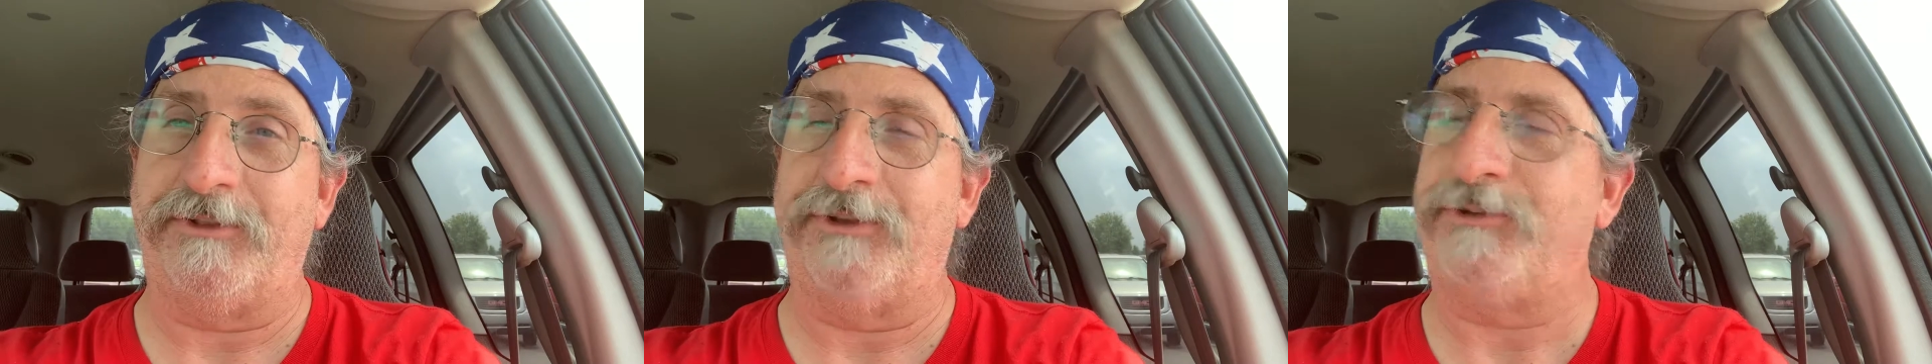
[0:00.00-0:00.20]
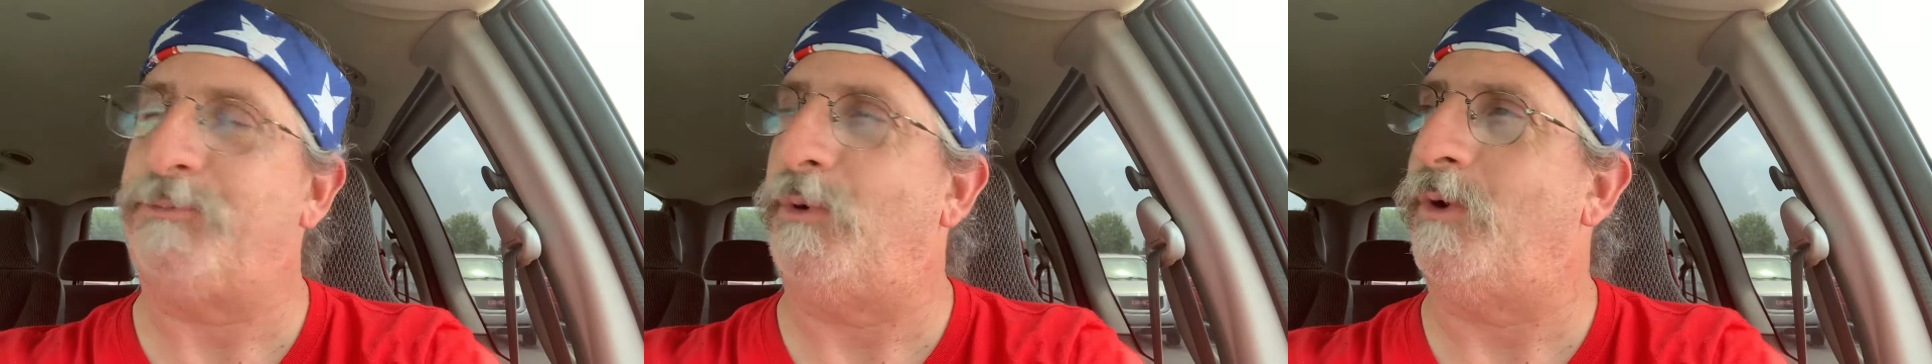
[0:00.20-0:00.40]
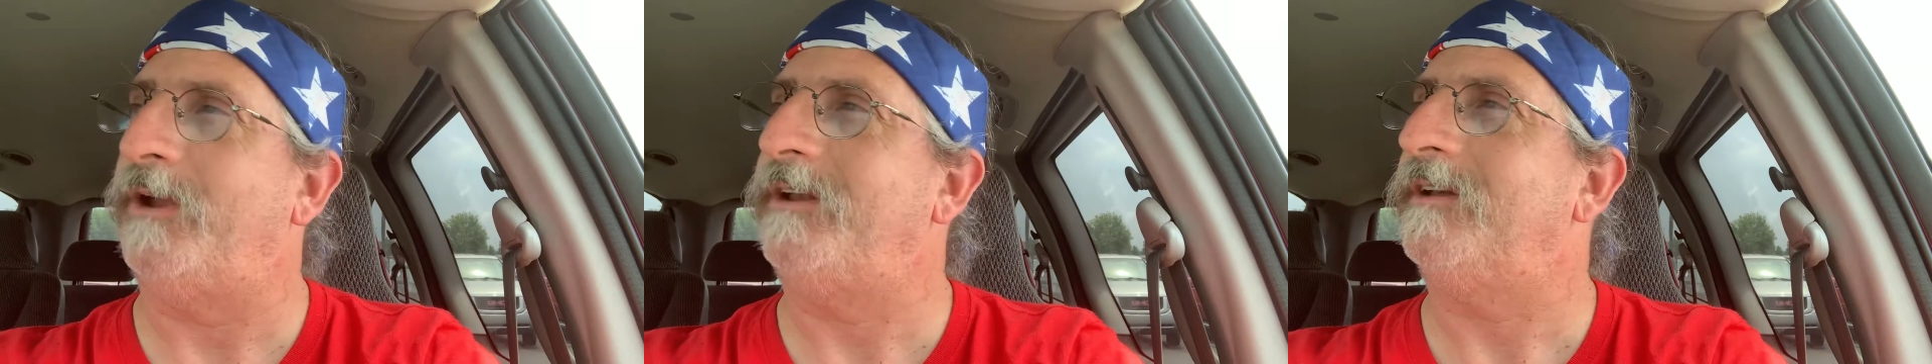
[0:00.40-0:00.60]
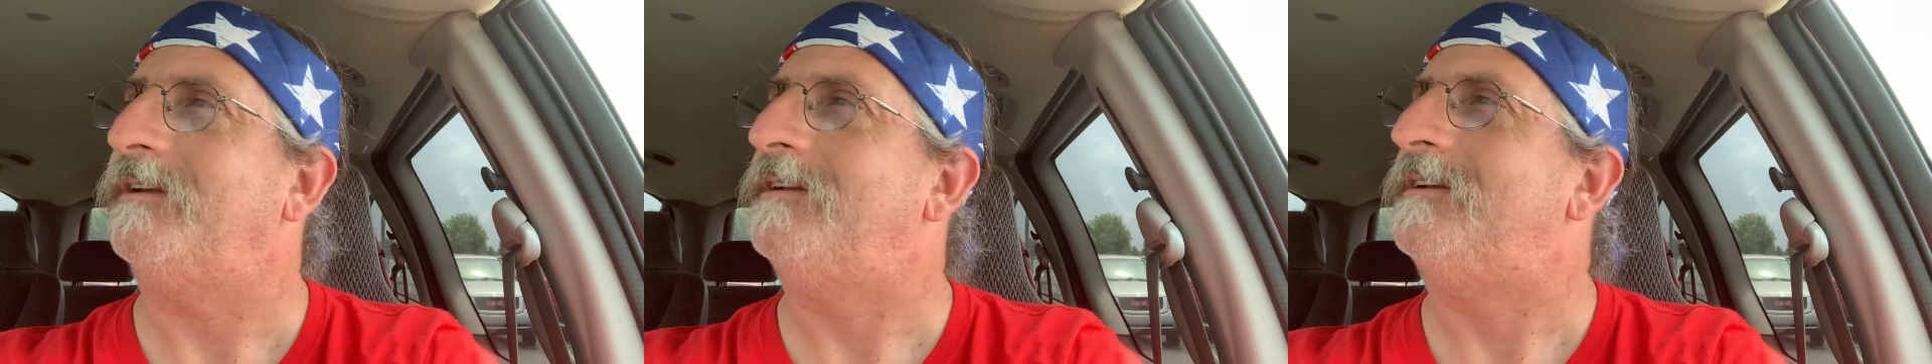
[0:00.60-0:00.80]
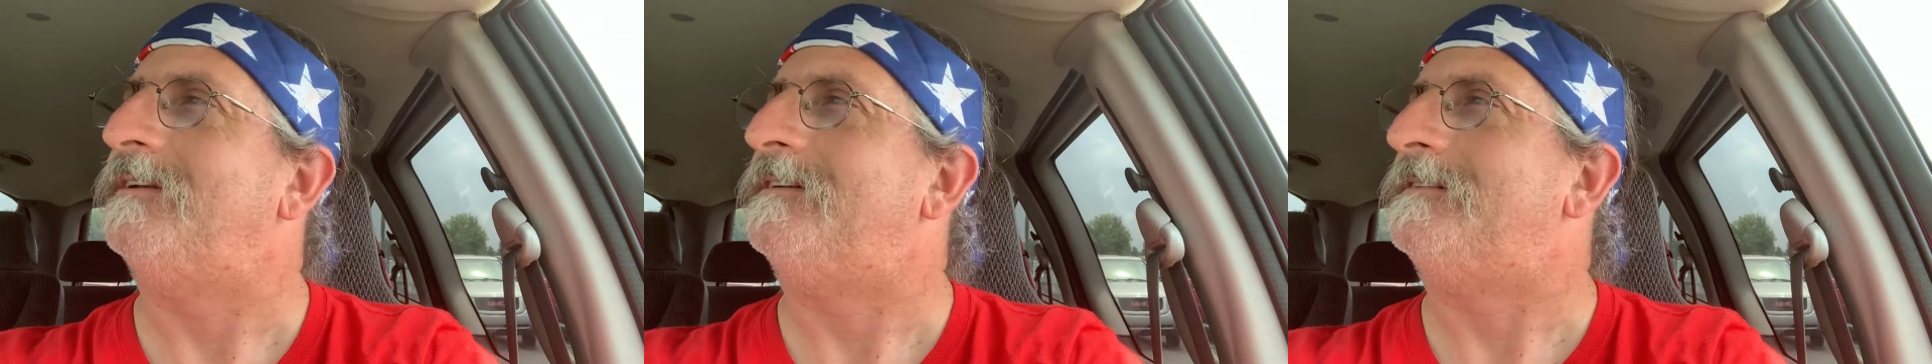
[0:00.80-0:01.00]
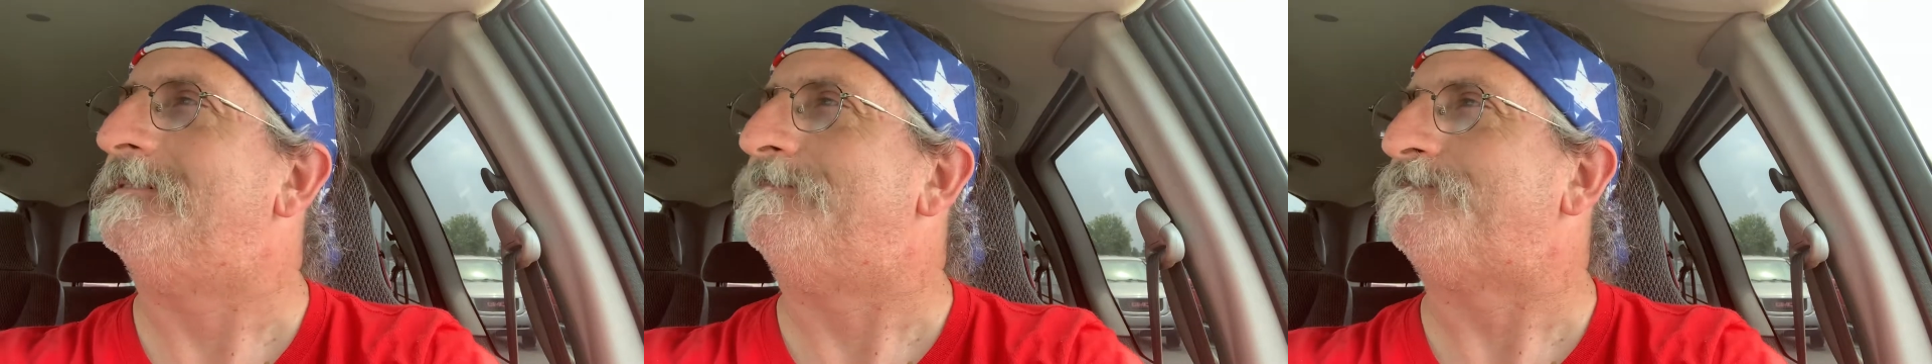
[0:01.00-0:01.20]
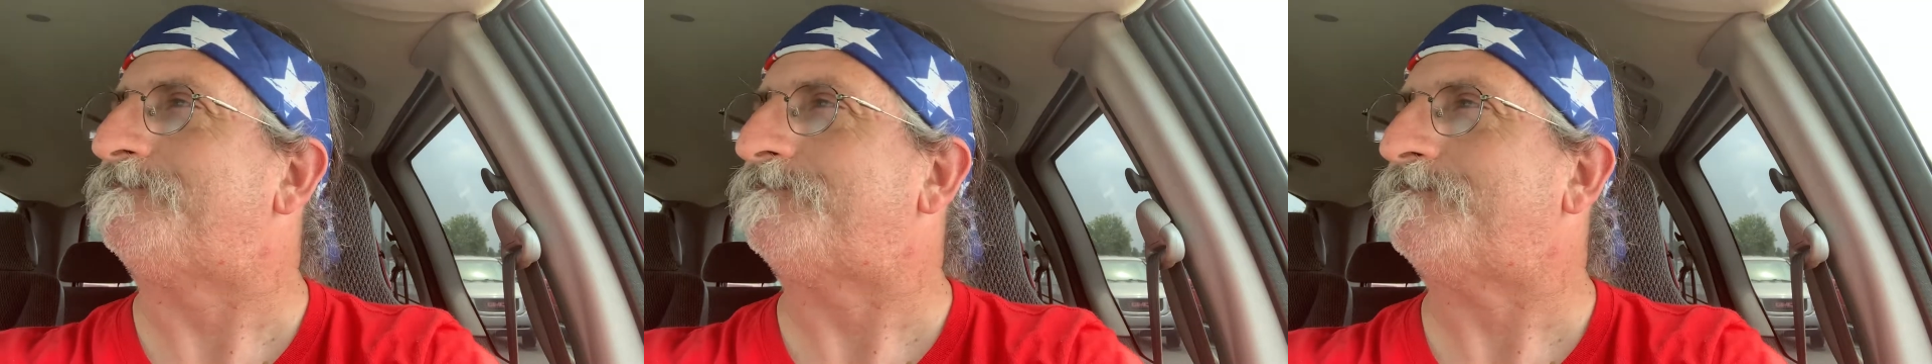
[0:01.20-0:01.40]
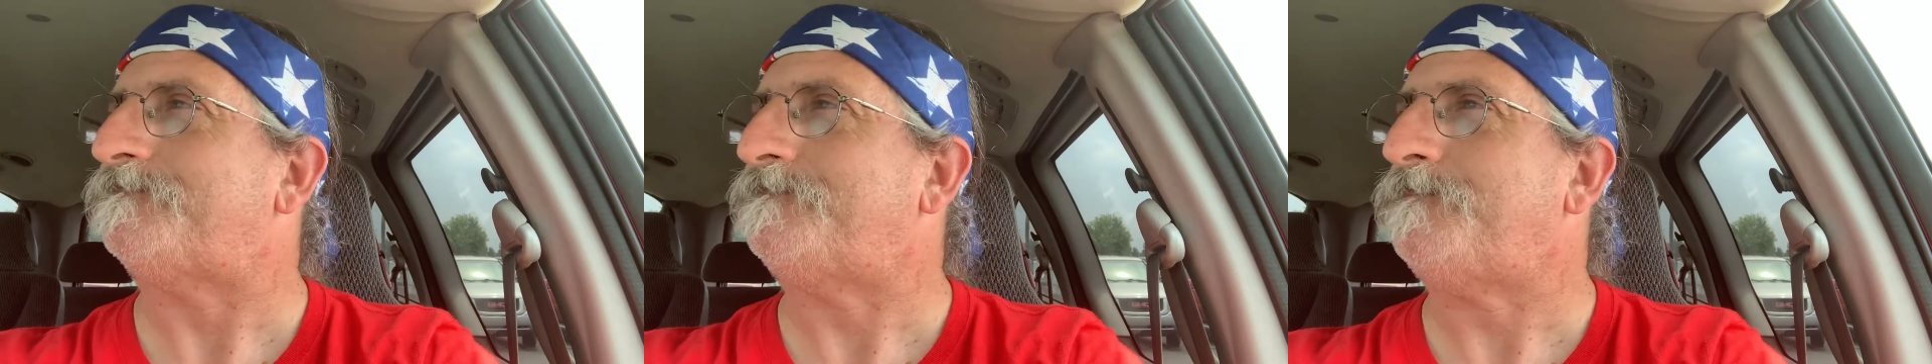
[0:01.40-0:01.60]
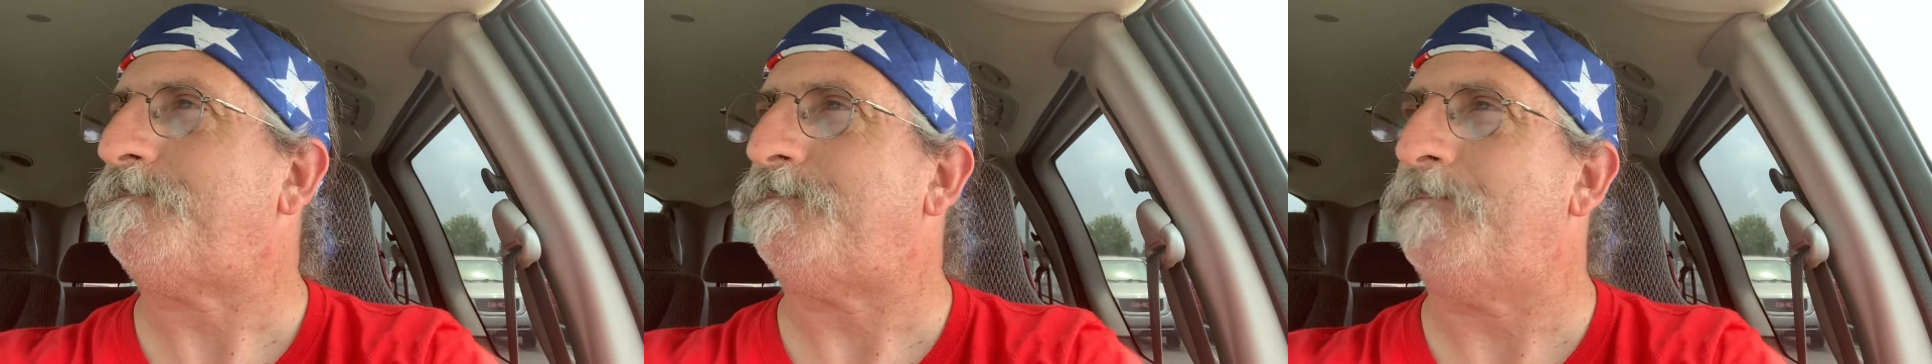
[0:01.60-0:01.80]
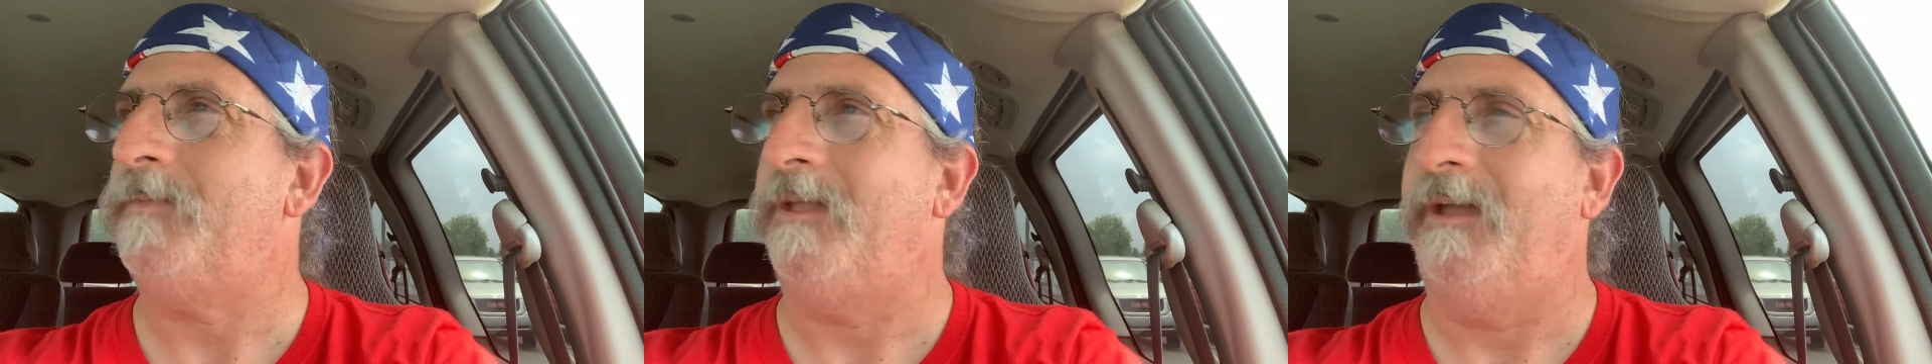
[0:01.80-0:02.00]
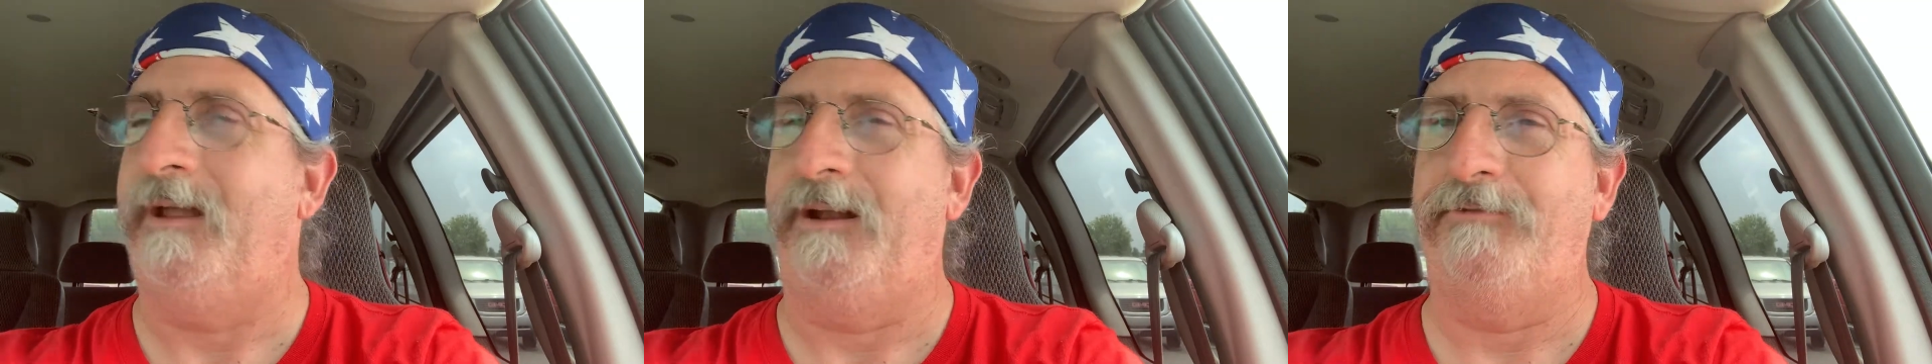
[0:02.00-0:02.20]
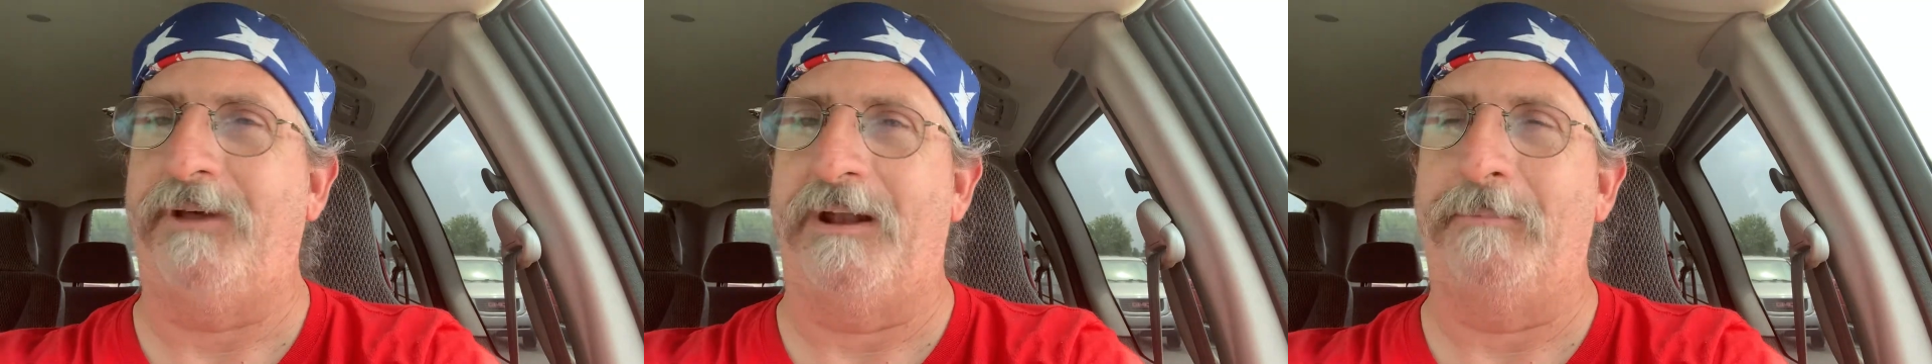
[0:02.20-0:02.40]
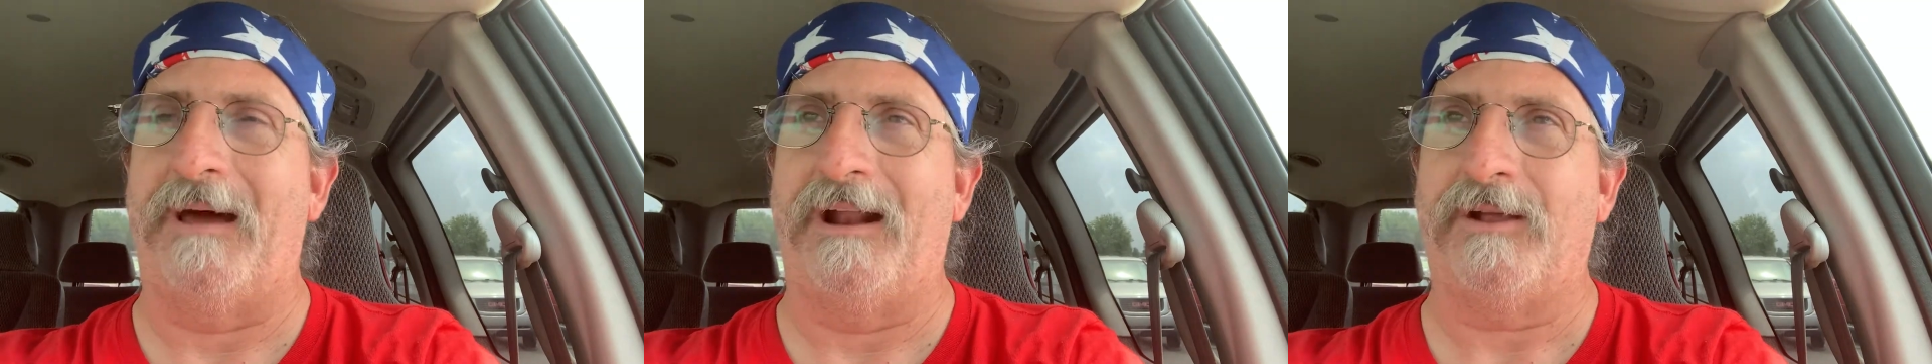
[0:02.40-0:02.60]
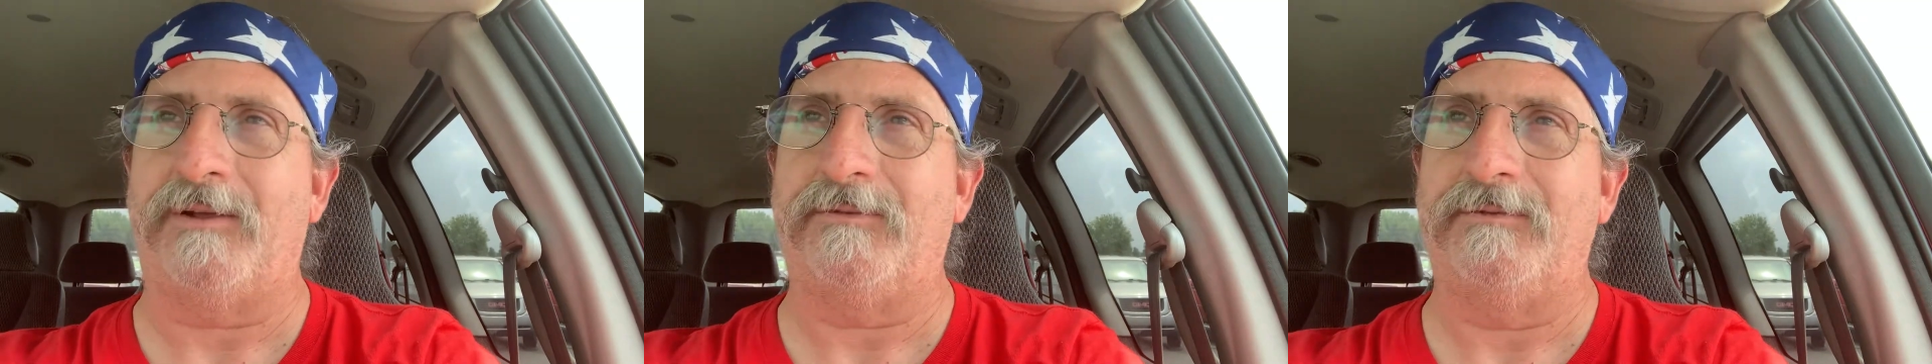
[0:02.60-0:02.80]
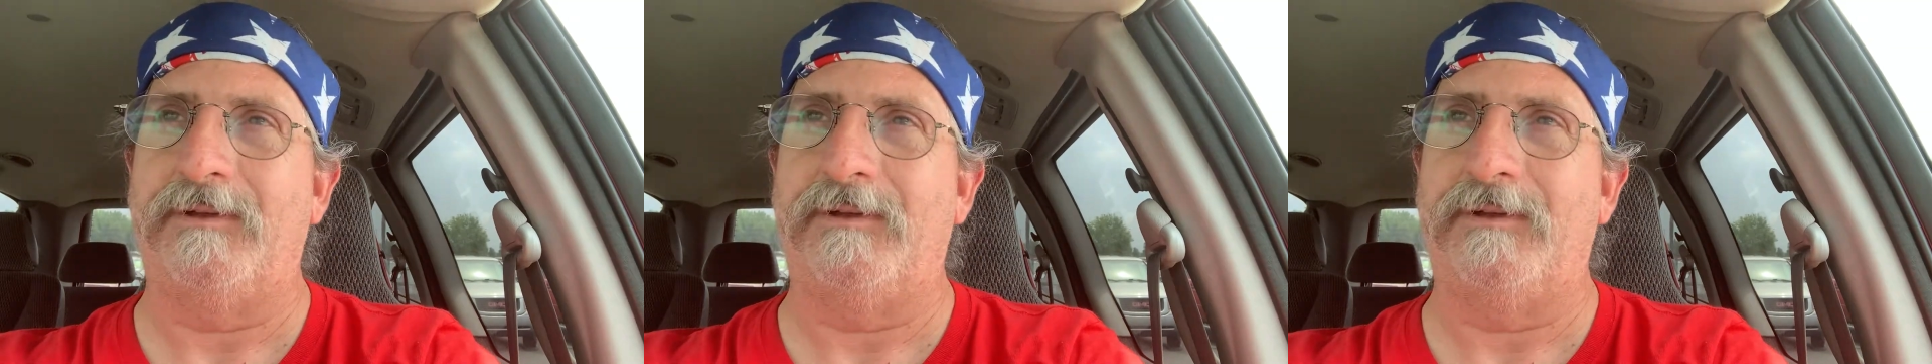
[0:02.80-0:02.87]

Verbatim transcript: this point and I've got about a